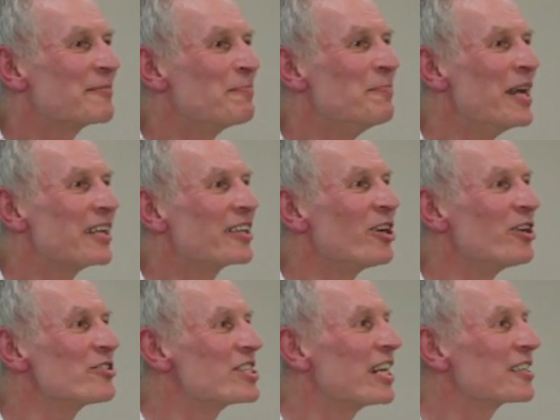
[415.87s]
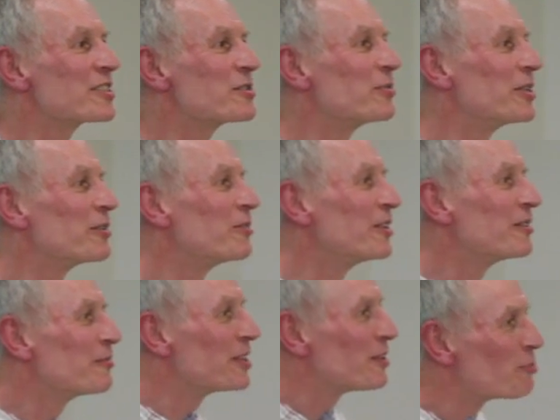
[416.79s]
make contact with
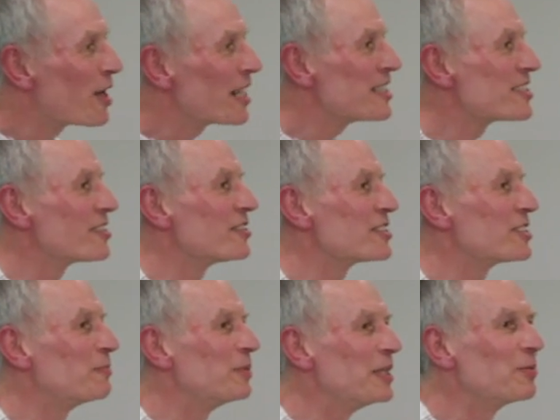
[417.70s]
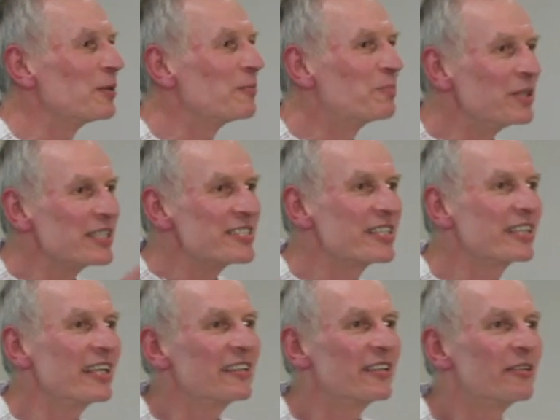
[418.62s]
the right sorts of people, bring
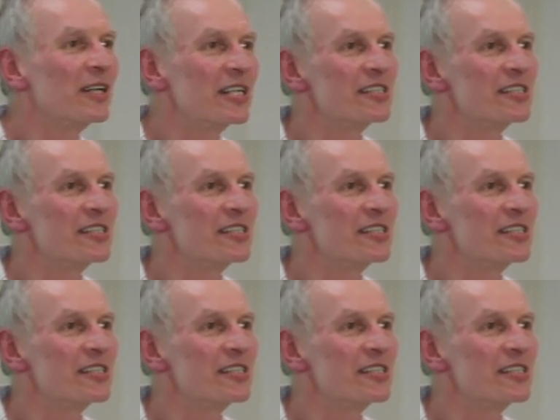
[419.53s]
together the right